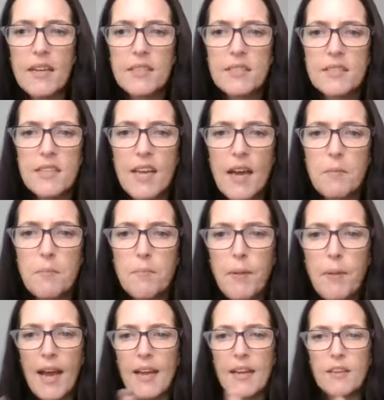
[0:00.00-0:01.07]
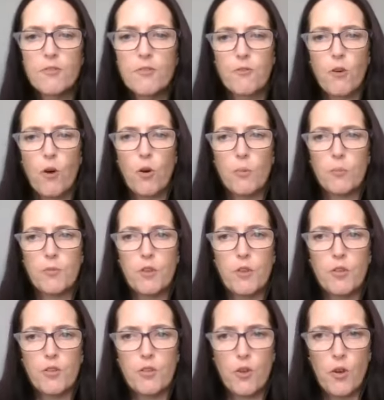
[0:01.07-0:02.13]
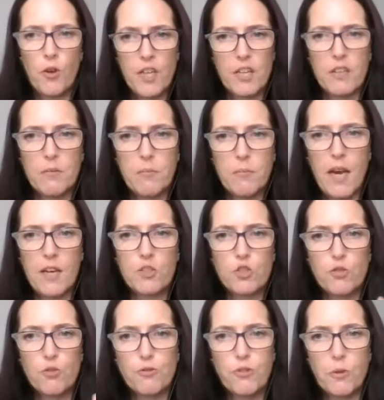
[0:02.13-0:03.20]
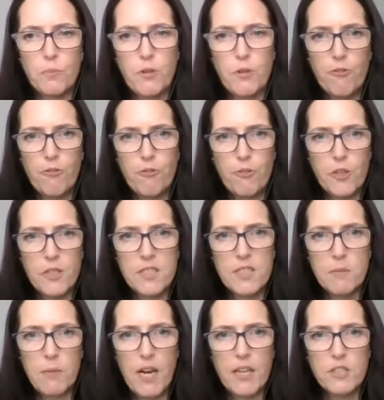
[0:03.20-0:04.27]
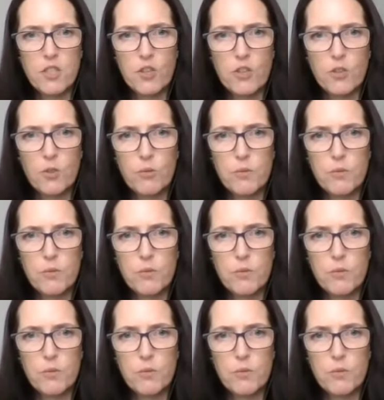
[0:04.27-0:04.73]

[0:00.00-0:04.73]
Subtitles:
Is that paid from the 30th of March or from the 1st of March? I thought